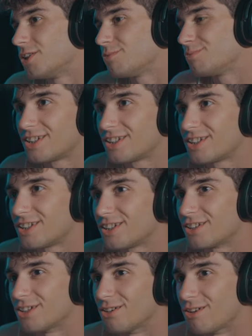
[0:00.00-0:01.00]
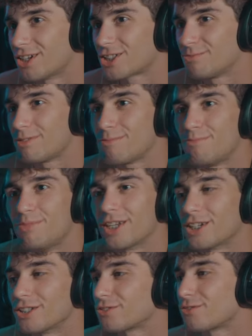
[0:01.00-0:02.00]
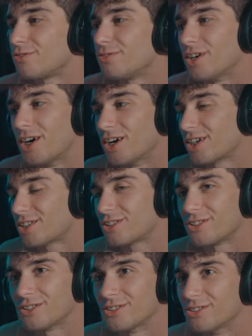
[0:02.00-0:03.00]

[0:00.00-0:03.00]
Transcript: Yep. Uh, watch them be big as fuck too.